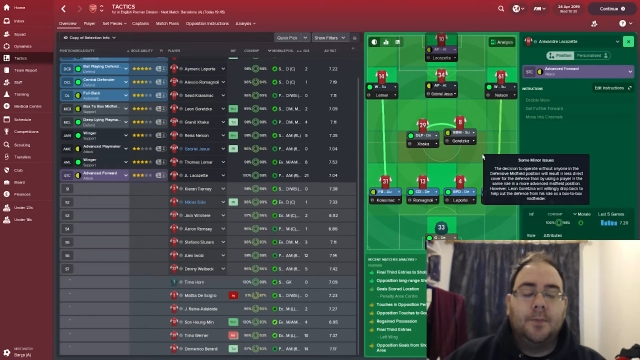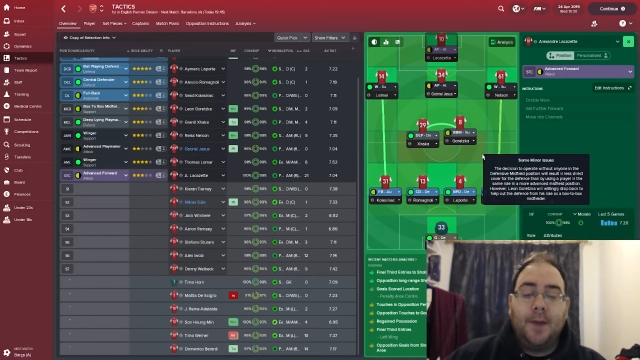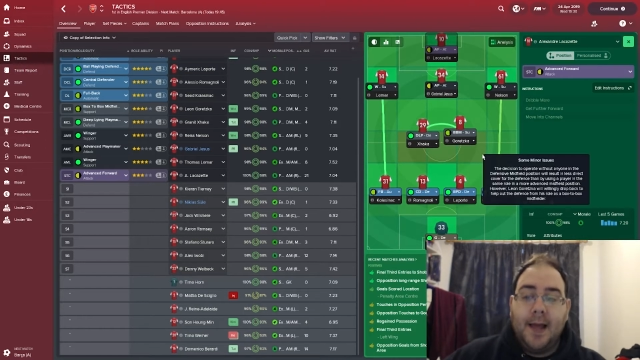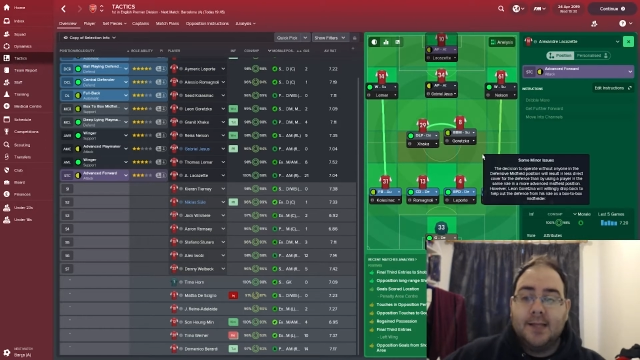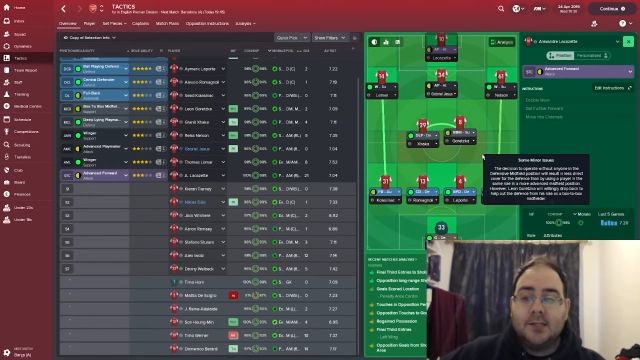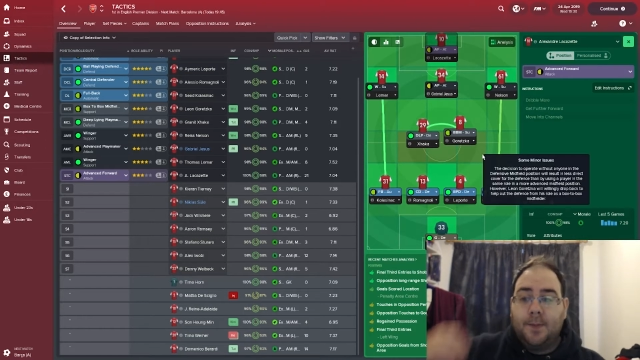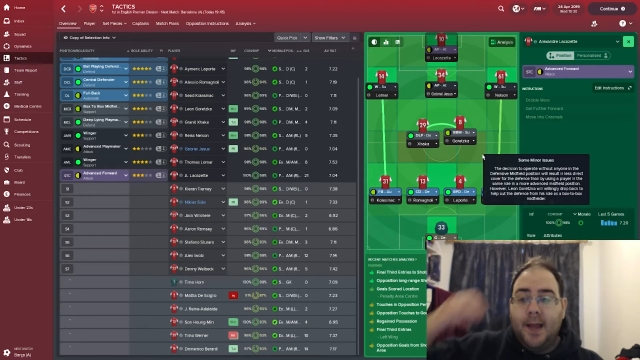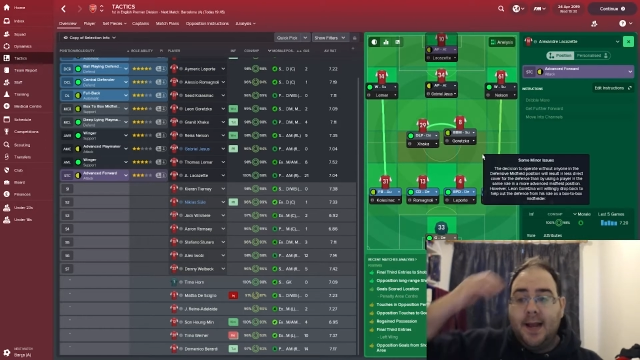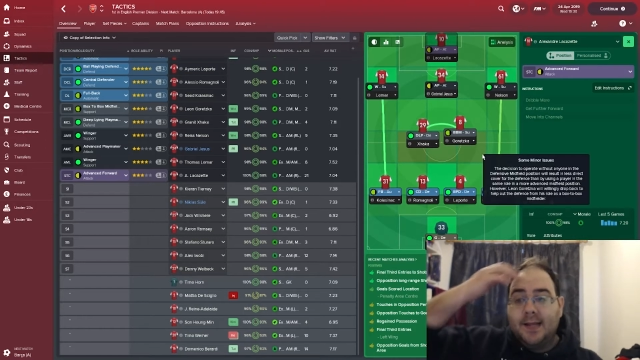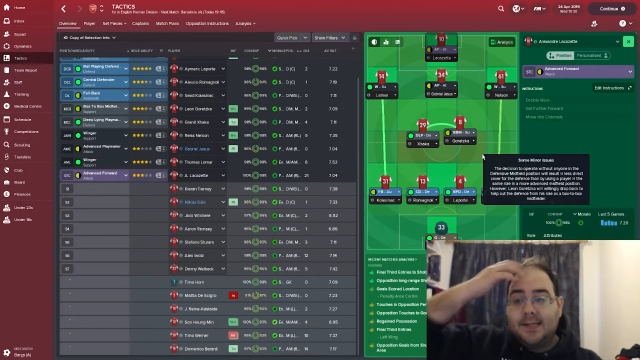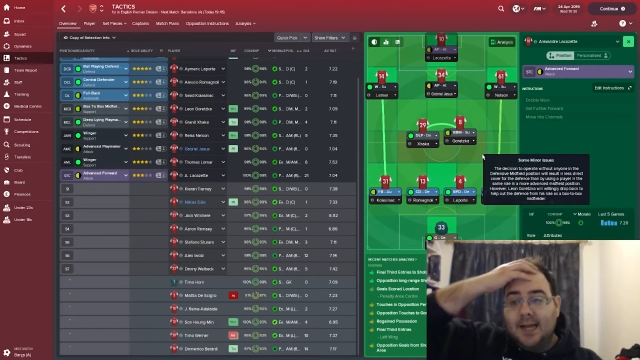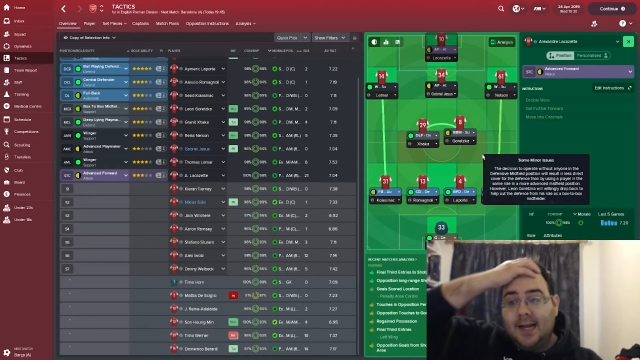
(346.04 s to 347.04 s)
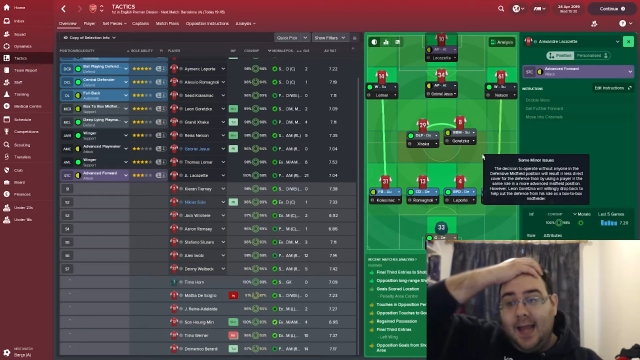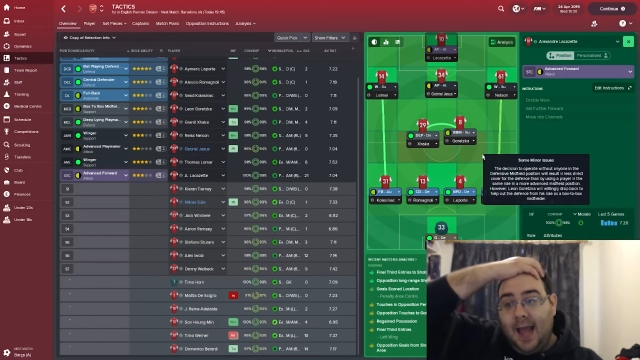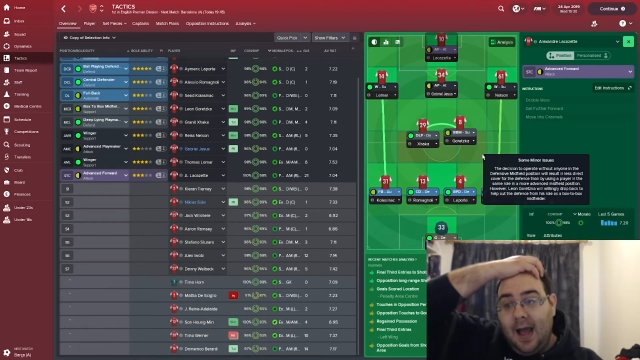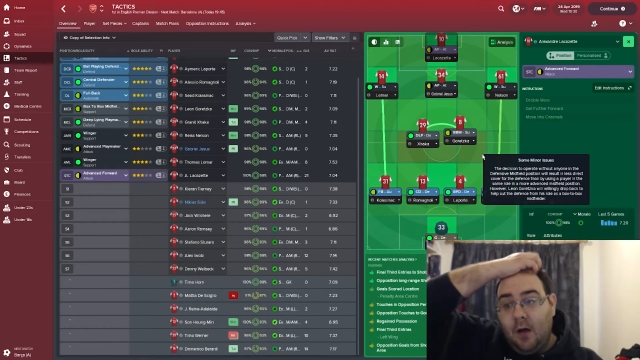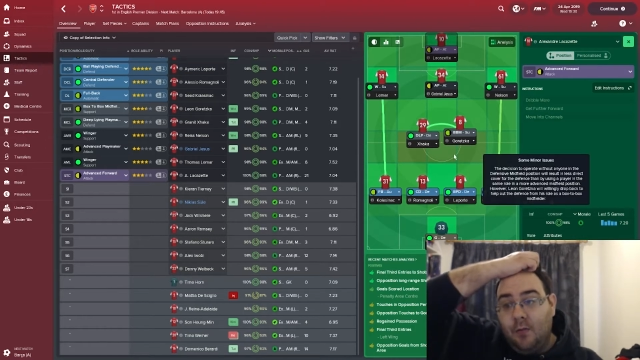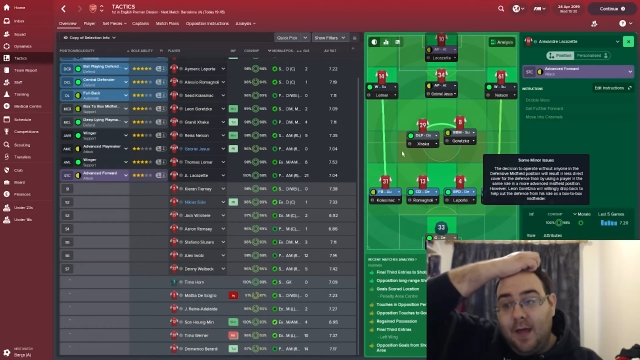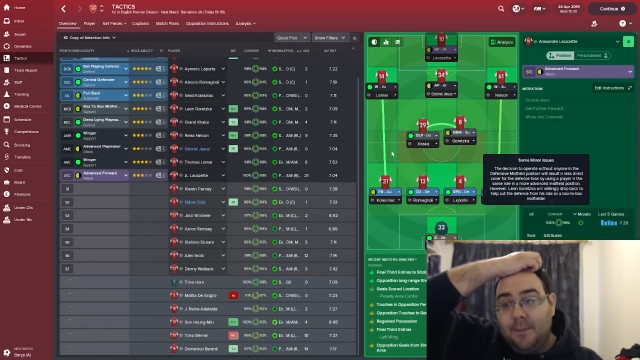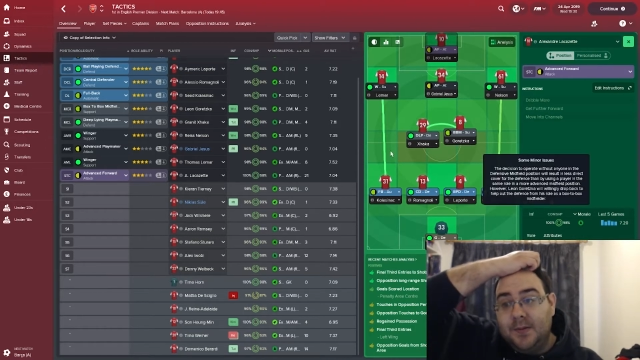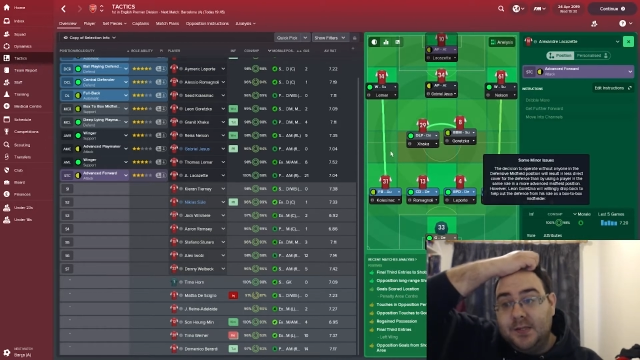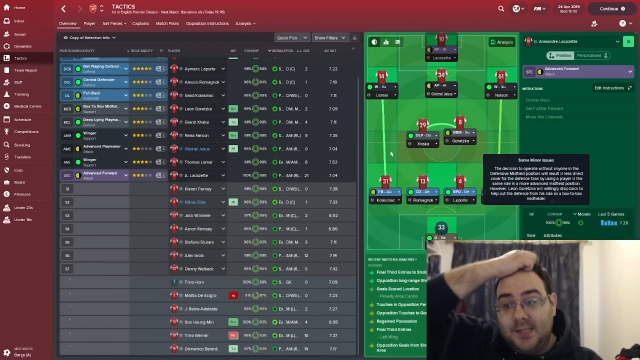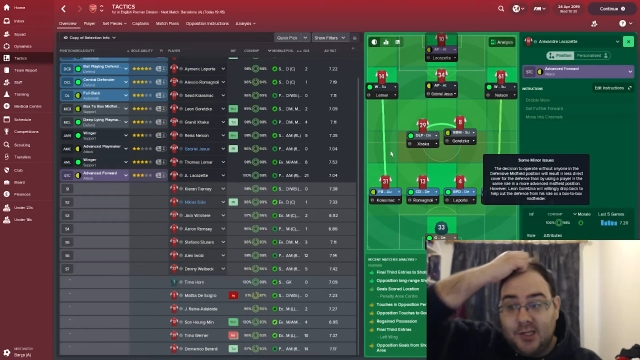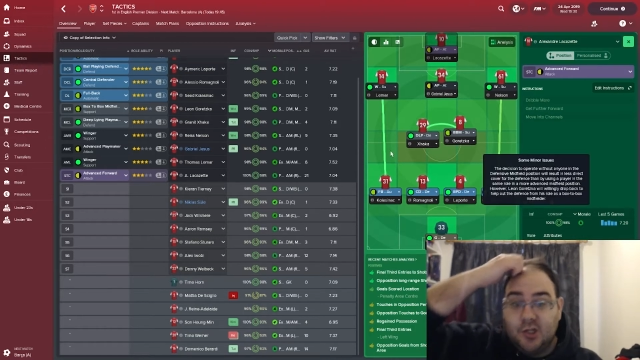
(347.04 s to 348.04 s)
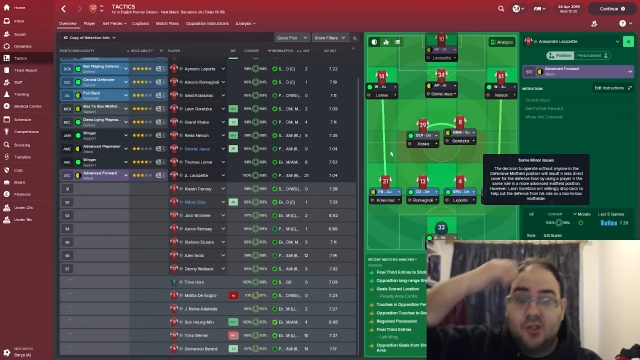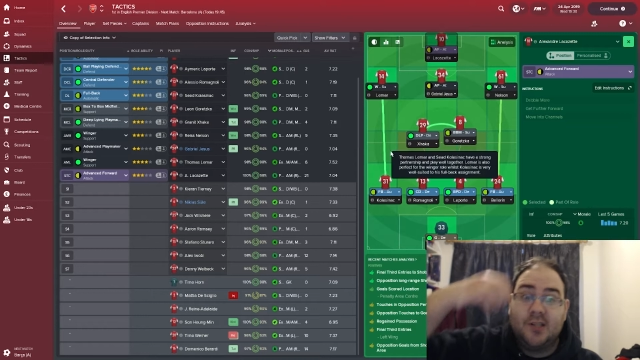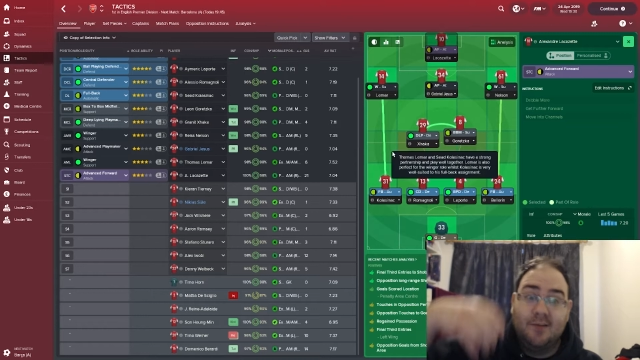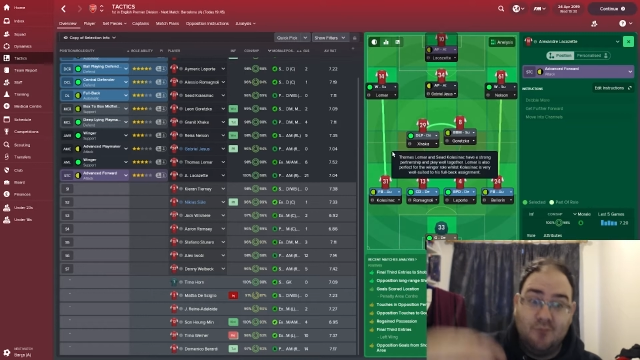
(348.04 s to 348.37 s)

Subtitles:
so players are playing exactly how their positions,